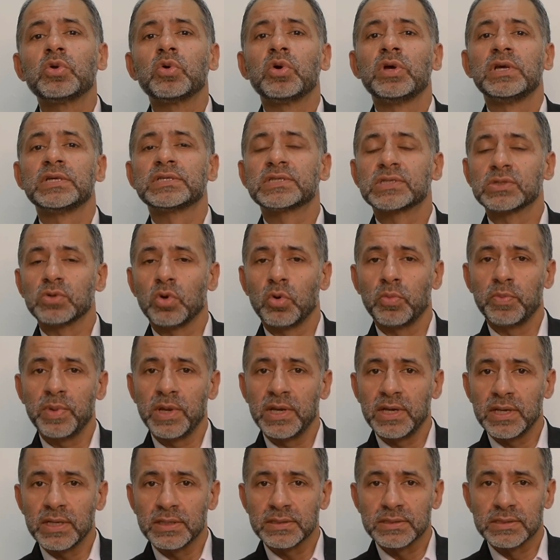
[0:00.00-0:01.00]
to his
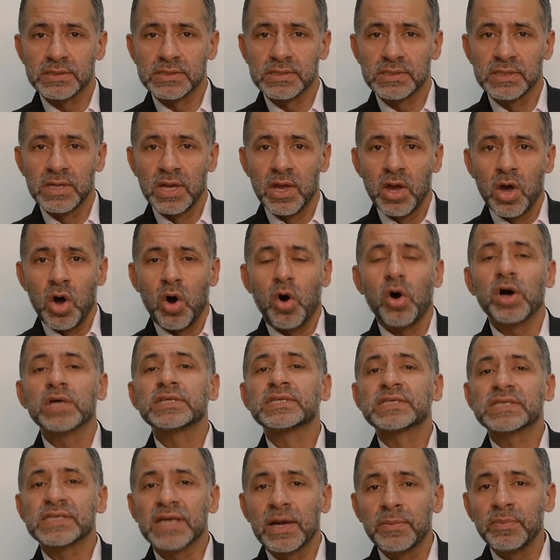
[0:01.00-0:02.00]
opinions. Or
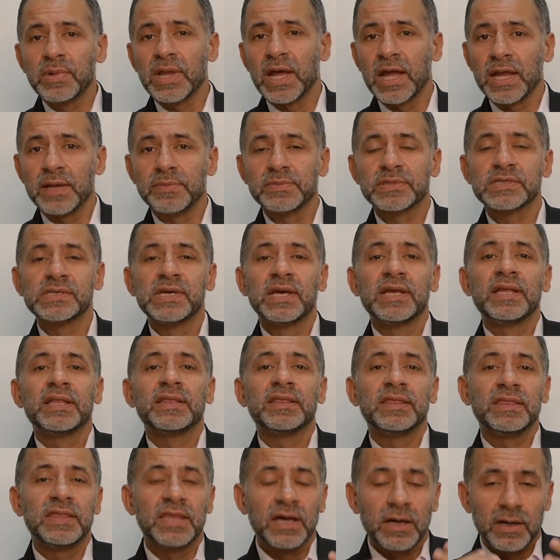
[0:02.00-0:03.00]
sometimes
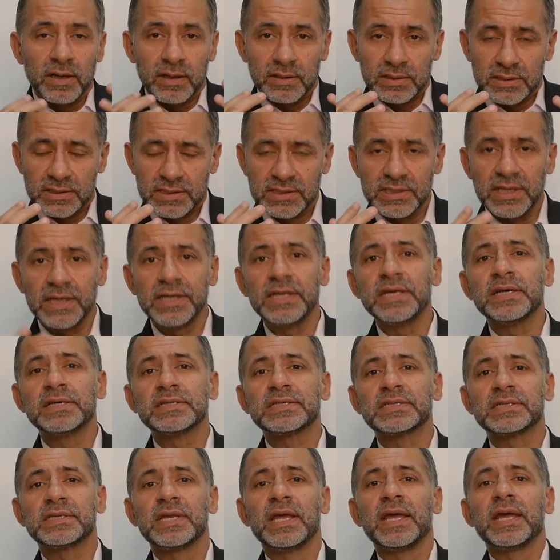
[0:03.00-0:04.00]
the
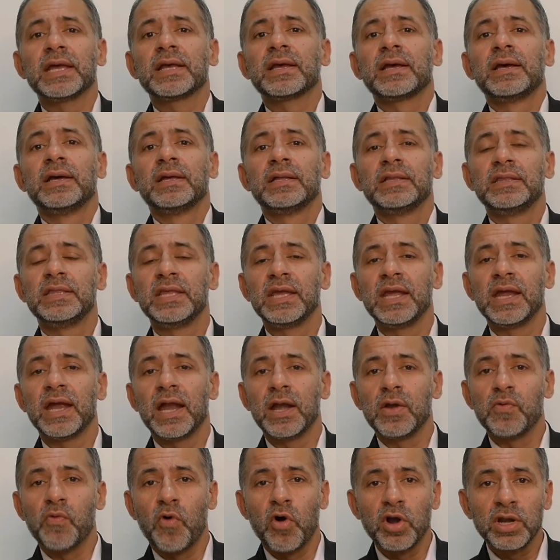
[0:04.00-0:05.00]
seniors take the
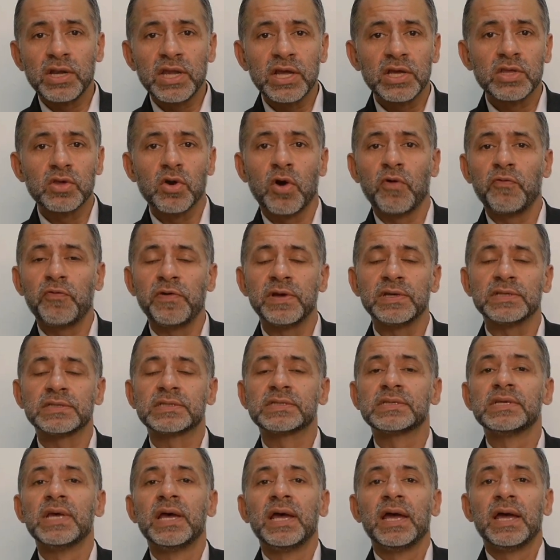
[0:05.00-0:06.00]
advantage of
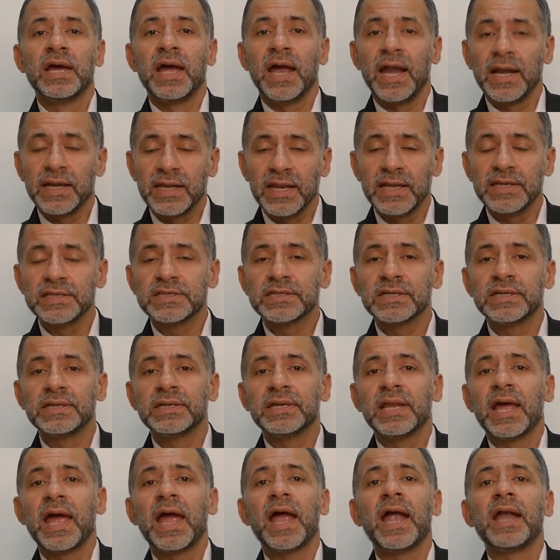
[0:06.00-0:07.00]
his
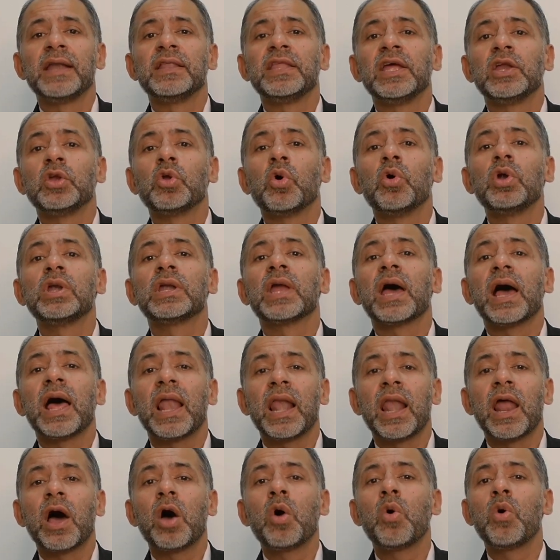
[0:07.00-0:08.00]
attention and they don't
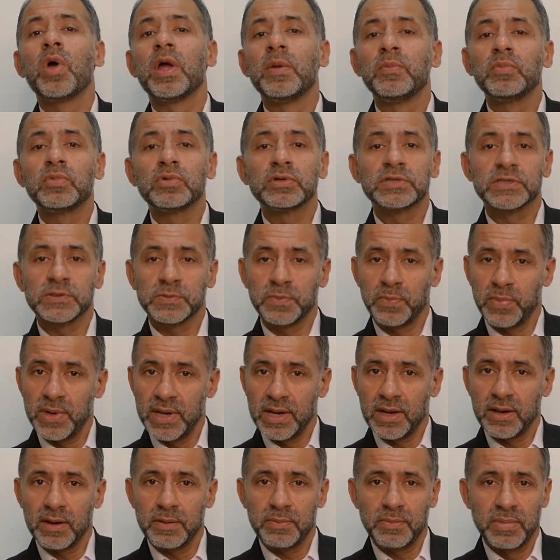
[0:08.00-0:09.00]
allow him to
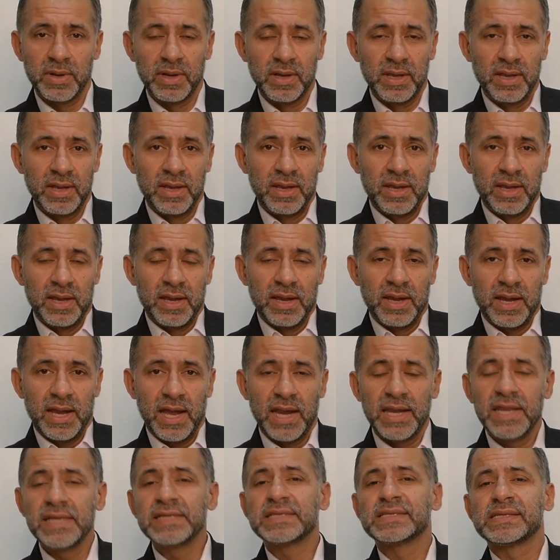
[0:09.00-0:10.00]
speak up.
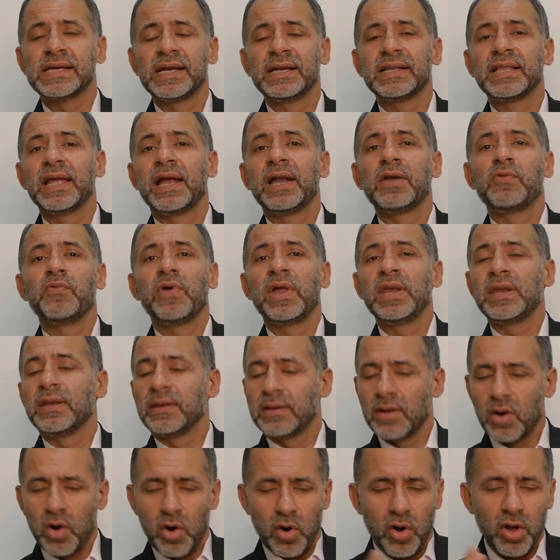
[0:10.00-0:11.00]
And he said that
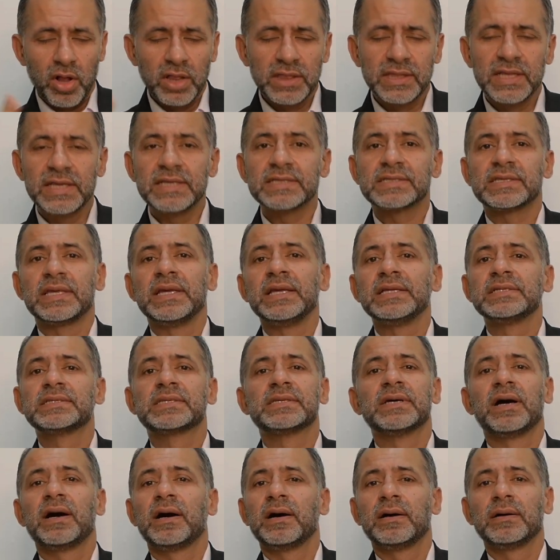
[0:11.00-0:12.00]
when all these
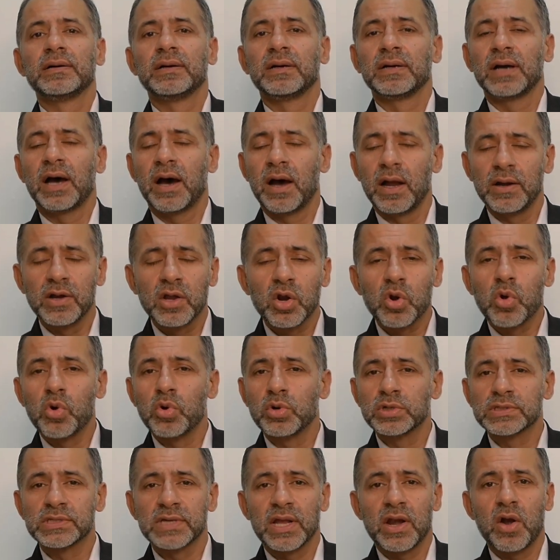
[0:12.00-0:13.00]
things
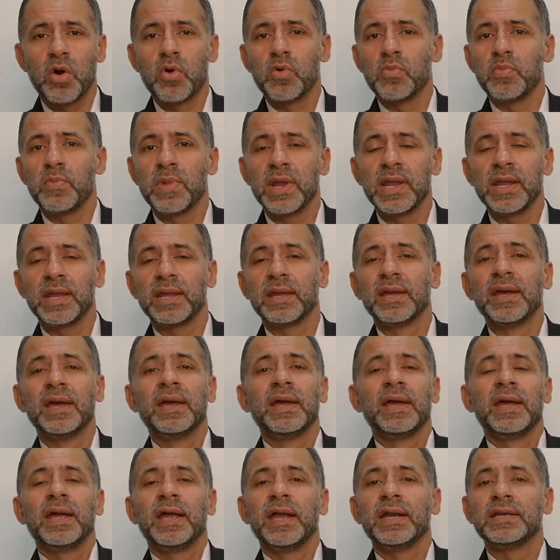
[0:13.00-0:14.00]
undergoes around me,
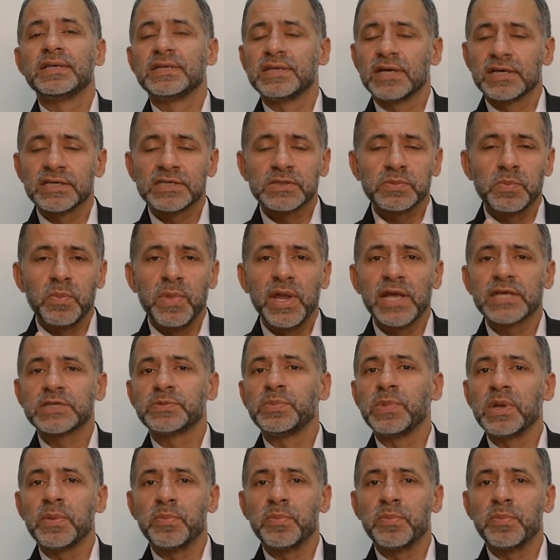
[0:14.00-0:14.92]
it just makes me